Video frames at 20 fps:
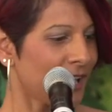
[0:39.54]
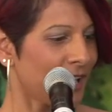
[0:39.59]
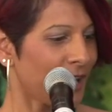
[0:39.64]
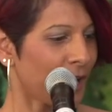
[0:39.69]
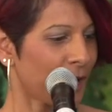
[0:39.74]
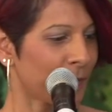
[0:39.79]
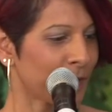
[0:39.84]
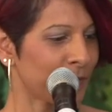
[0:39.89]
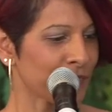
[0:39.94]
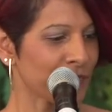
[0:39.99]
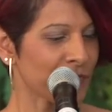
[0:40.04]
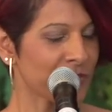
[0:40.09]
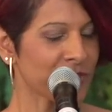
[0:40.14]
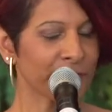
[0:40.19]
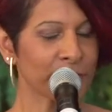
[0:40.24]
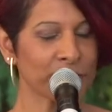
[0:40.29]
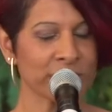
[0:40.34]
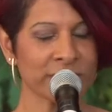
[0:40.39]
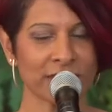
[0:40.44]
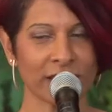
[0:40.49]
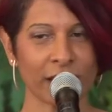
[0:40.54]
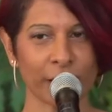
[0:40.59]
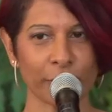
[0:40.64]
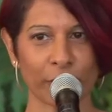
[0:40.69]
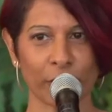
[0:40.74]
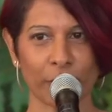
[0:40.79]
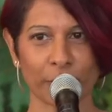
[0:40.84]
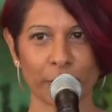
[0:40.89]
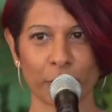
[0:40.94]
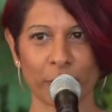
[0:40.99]
Um, the first thing I
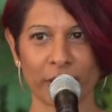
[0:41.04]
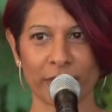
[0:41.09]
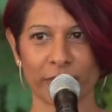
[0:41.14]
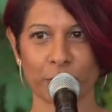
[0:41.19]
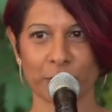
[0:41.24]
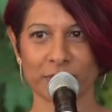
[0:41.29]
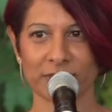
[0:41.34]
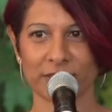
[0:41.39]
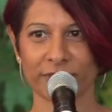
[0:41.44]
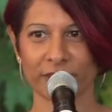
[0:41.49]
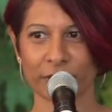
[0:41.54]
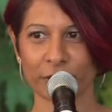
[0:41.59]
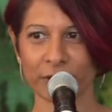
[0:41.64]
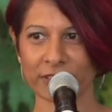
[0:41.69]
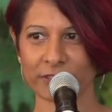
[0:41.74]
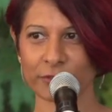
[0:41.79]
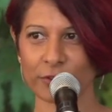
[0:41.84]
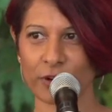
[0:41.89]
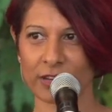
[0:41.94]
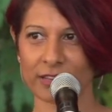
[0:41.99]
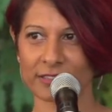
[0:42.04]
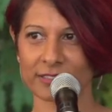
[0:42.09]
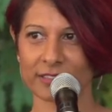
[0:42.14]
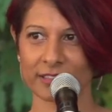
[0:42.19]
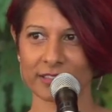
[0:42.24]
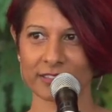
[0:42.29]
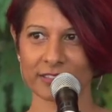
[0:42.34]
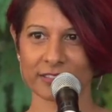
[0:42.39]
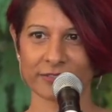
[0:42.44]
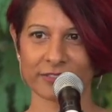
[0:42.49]
grew up with was a very strong
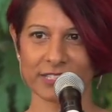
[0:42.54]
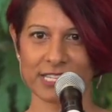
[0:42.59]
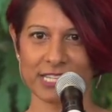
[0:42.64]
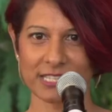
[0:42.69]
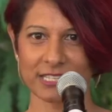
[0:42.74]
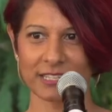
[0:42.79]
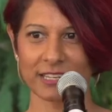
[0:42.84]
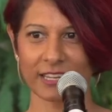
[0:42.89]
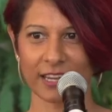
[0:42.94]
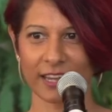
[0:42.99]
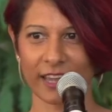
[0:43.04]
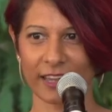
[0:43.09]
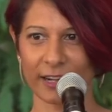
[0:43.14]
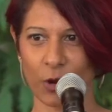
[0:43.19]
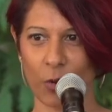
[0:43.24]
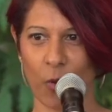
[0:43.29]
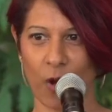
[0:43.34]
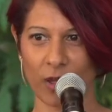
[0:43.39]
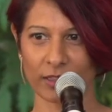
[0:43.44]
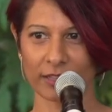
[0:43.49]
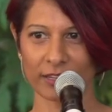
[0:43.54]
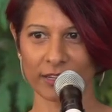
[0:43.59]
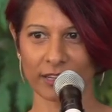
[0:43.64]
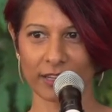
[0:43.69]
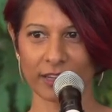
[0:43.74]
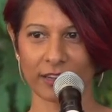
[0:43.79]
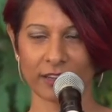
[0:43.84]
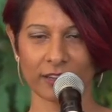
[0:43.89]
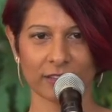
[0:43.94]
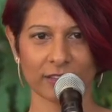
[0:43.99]
sense of dignity and
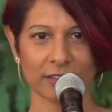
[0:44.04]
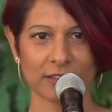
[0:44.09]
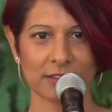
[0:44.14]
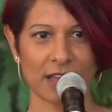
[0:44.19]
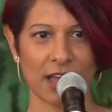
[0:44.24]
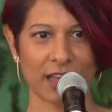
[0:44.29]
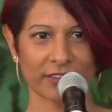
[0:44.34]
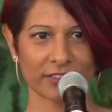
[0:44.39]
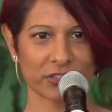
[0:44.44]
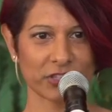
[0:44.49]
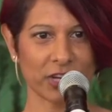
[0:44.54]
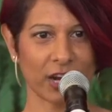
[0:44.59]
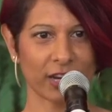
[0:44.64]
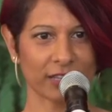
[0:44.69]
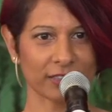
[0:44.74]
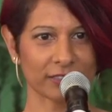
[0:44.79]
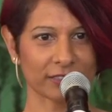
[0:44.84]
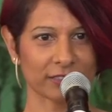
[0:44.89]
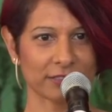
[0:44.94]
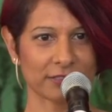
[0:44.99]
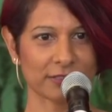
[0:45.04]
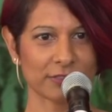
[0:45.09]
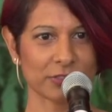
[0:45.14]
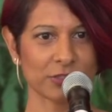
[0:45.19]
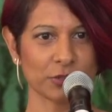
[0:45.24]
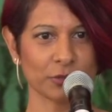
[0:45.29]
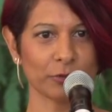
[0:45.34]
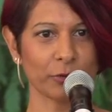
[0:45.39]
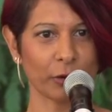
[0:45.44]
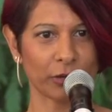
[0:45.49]
equality as a child
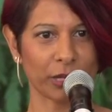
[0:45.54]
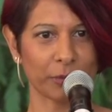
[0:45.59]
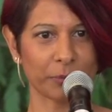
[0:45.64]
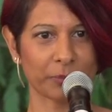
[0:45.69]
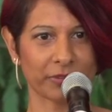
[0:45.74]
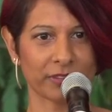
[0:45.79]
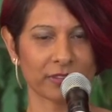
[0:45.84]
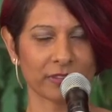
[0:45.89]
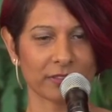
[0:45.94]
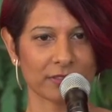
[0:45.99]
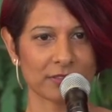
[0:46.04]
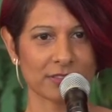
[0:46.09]
to grown ups.